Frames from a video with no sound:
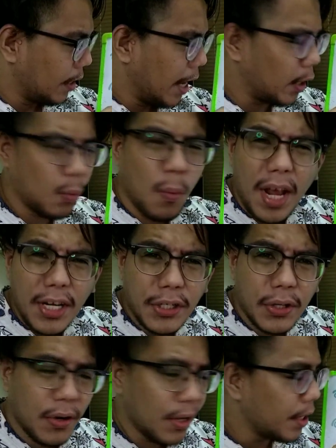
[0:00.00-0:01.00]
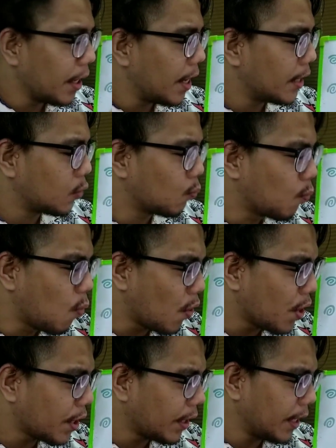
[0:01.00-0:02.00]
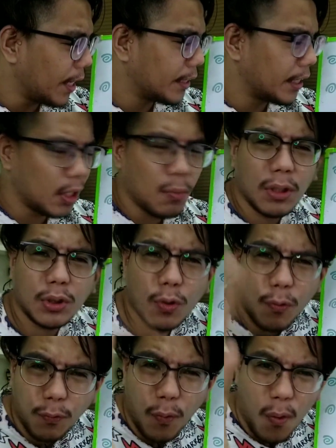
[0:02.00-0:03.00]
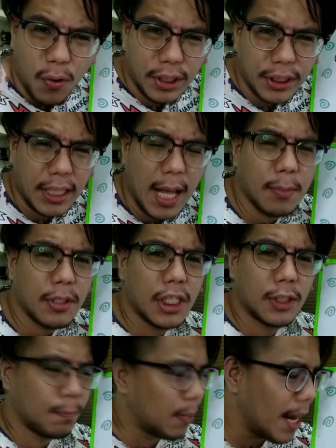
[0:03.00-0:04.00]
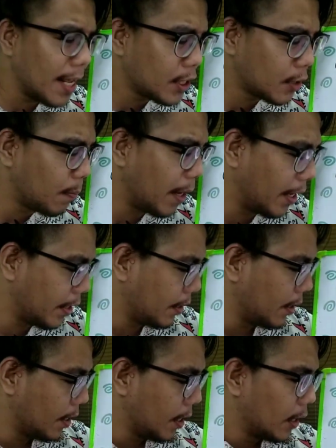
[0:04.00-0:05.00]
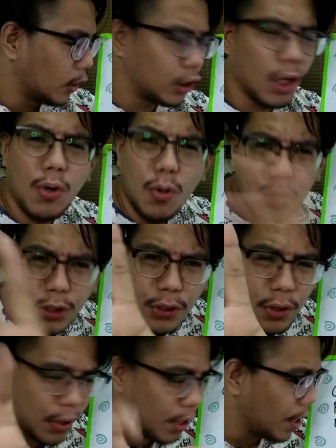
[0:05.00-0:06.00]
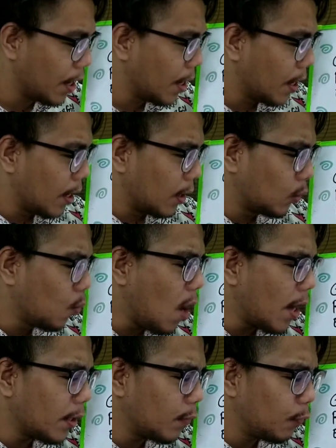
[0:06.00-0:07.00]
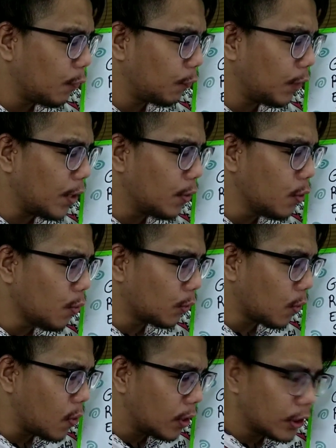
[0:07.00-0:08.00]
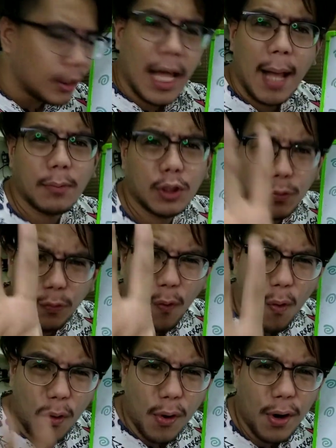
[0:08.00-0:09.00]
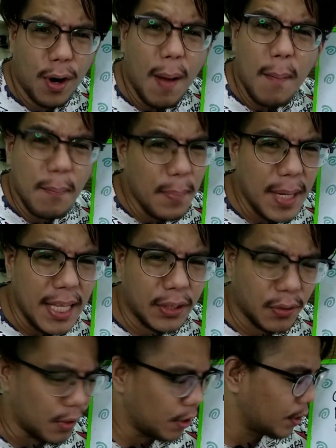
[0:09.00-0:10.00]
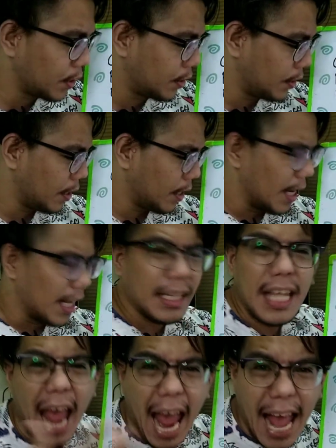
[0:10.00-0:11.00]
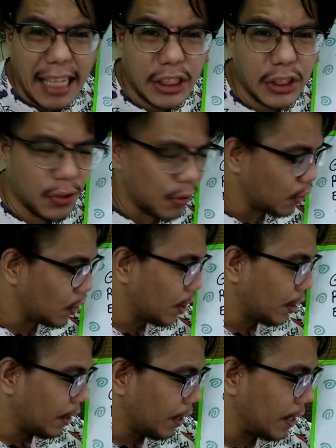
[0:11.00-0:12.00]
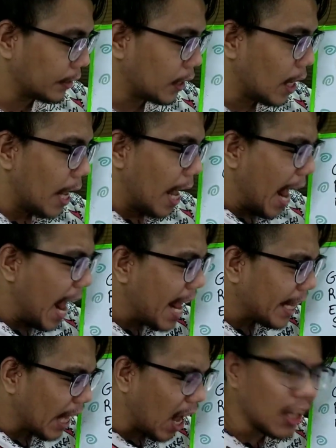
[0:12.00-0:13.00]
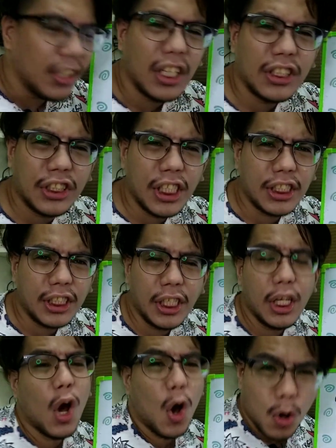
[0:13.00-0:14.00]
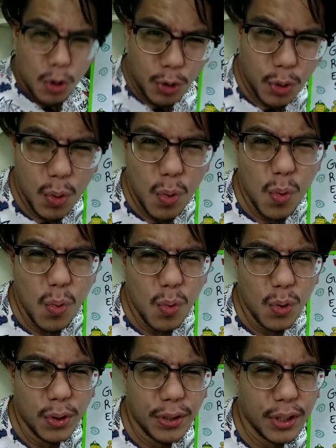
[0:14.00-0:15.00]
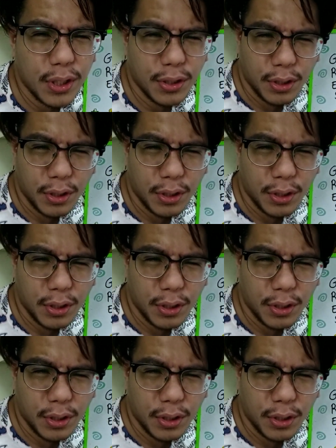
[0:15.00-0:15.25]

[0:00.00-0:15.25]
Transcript: Equation is work is equals to force times displacement. Solution, two hundred fifteen newtons times four meters. The answer is eight hundred sixty joules.